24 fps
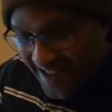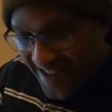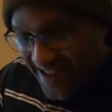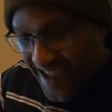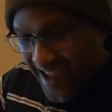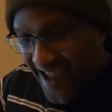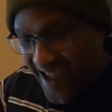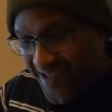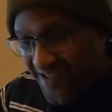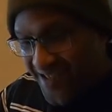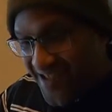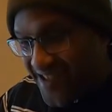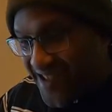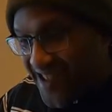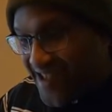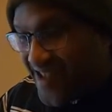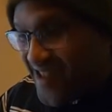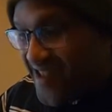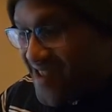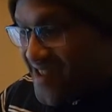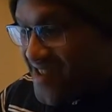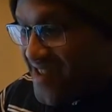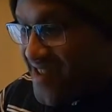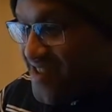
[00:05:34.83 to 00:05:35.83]
you got that one.
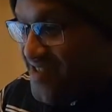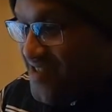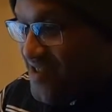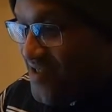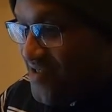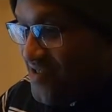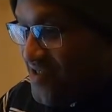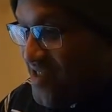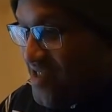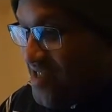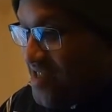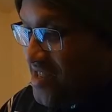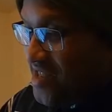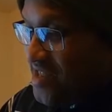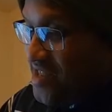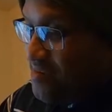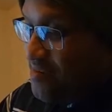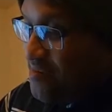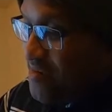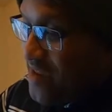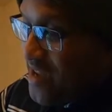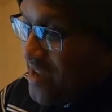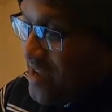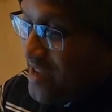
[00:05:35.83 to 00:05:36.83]
So this
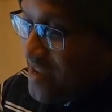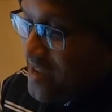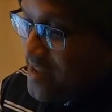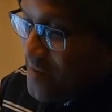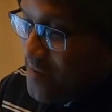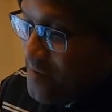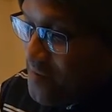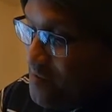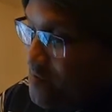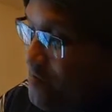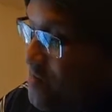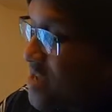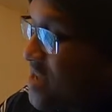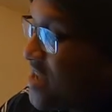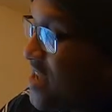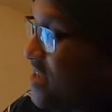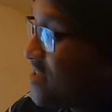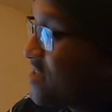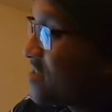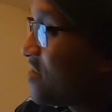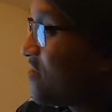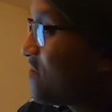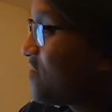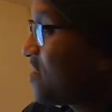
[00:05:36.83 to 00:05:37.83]
is my
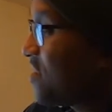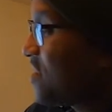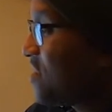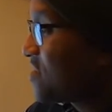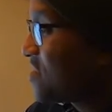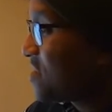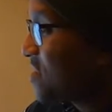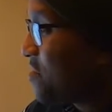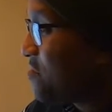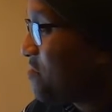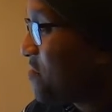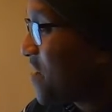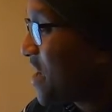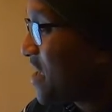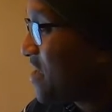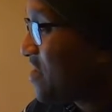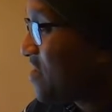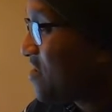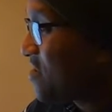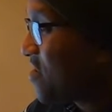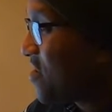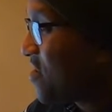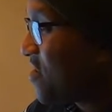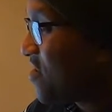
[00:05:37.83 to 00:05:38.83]
massive, these are
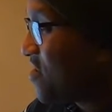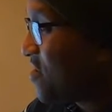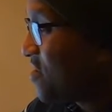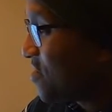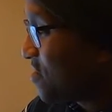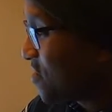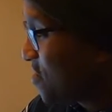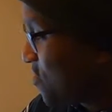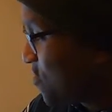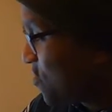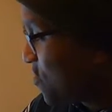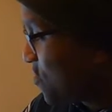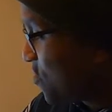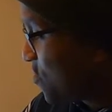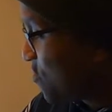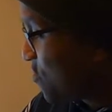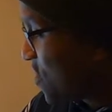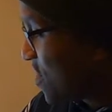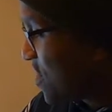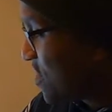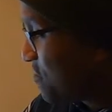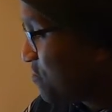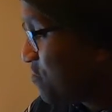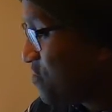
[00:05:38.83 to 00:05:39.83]
Imaginarian 2
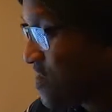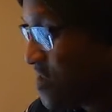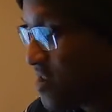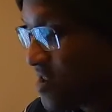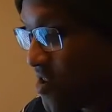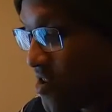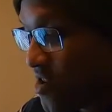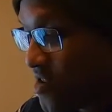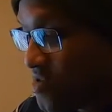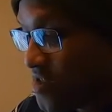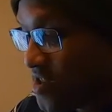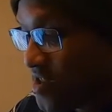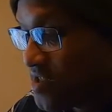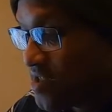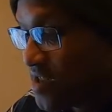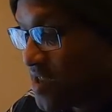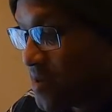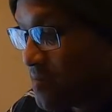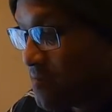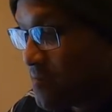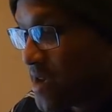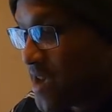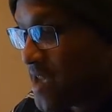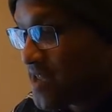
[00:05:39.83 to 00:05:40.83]
aquatic plant. All these
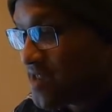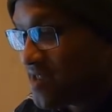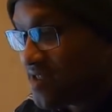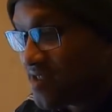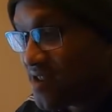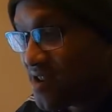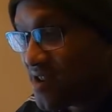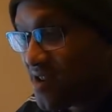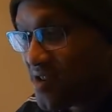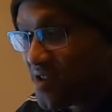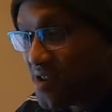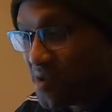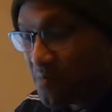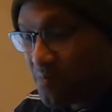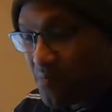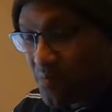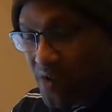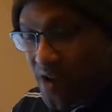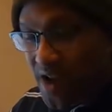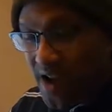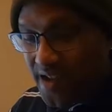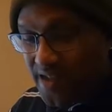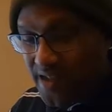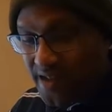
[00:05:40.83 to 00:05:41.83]
are Imaginarium
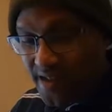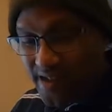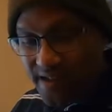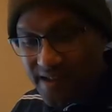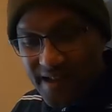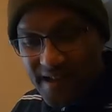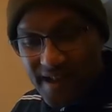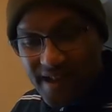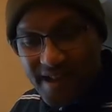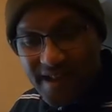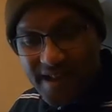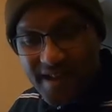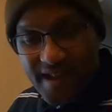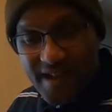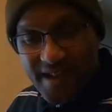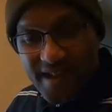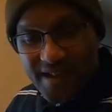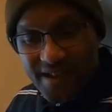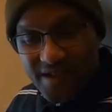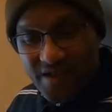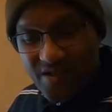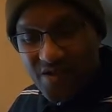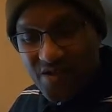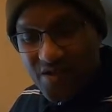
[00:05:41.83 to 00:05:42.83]
products.
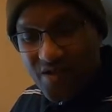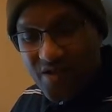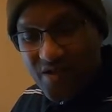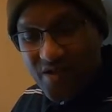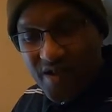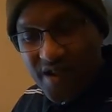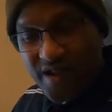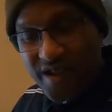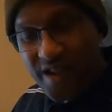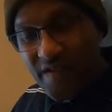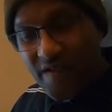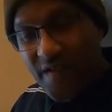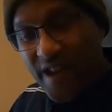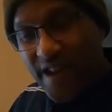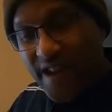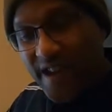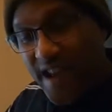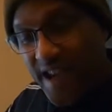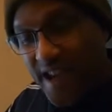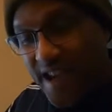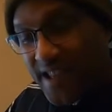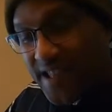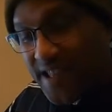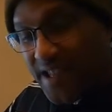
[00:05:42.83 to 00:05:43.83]
You know, if I
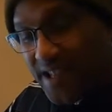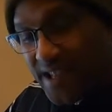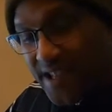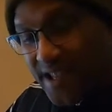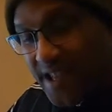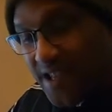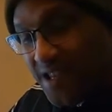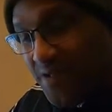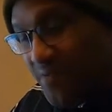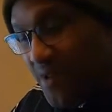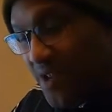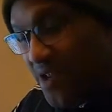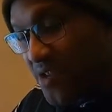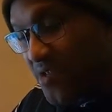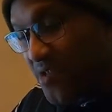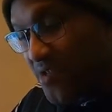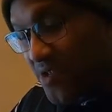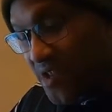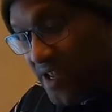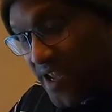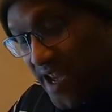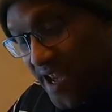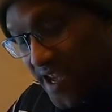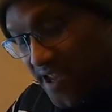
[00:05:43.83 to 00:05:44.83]
got any links, make
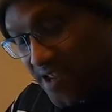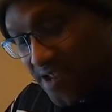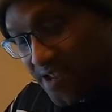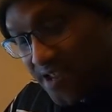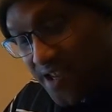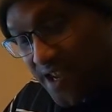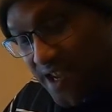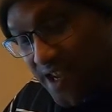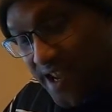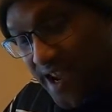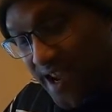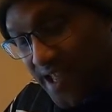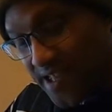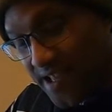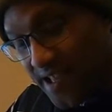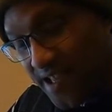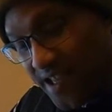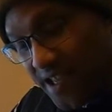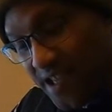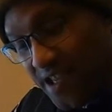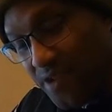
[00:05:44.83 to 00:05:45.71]
sure you guys check out